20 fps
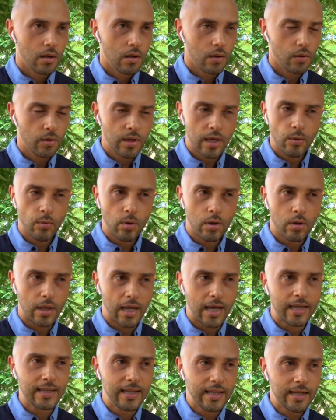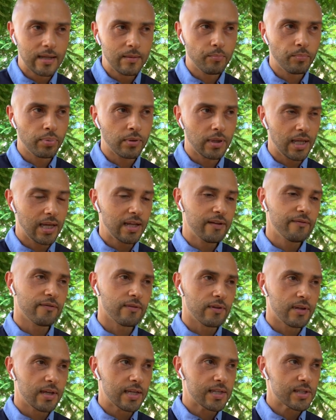okay, well, I didn't plan
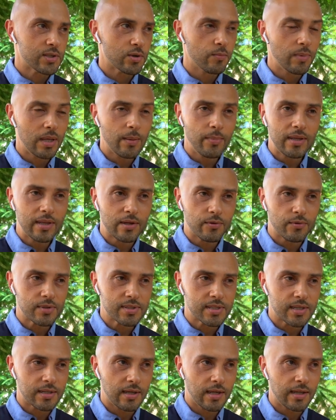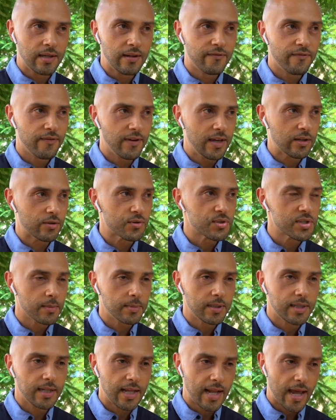for this, or maybe there was an event or
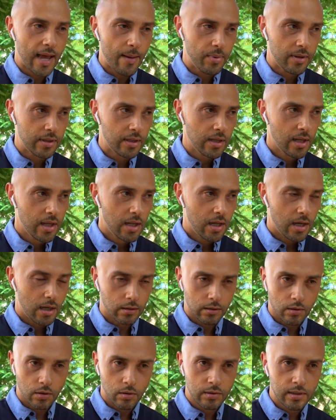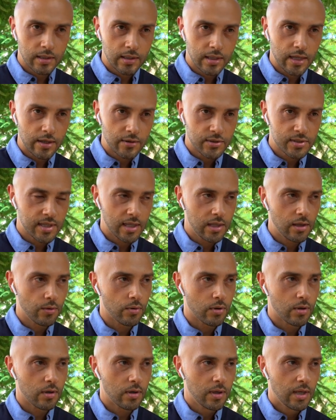something that happened along the years that you
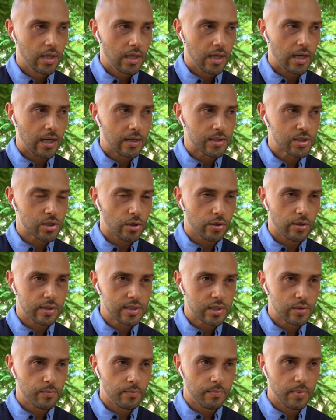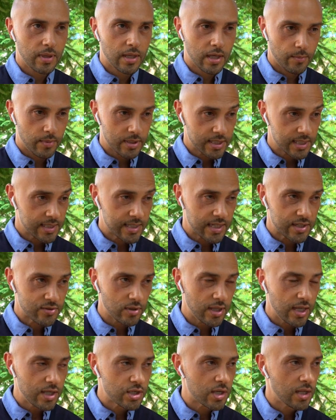were starting to become a
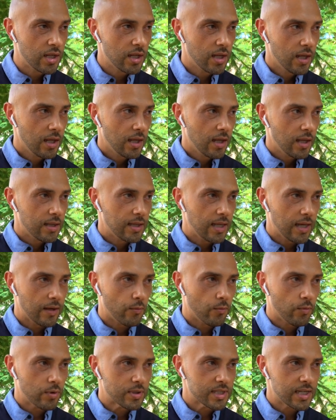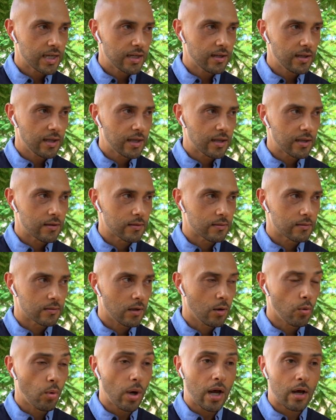successful agent that was kind of like,
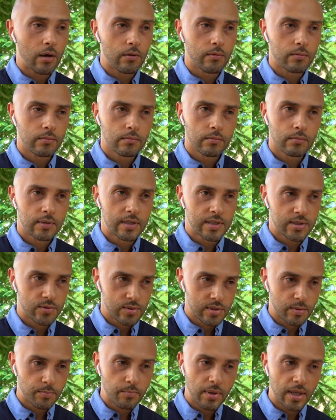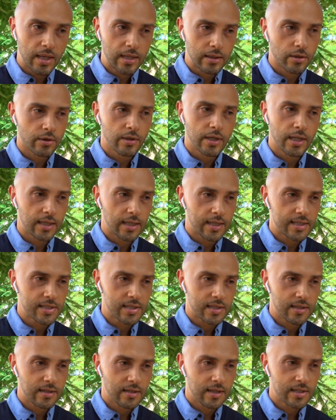oh wow, this was a big learning
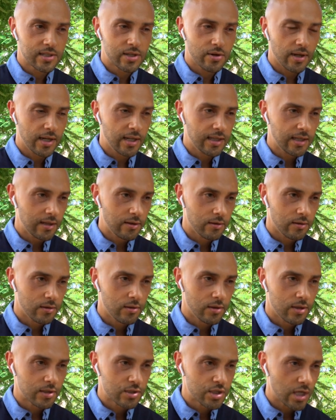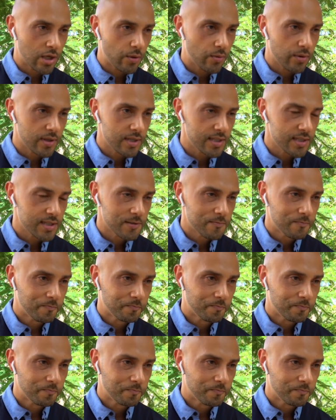lesson. Is there anything you could share with us?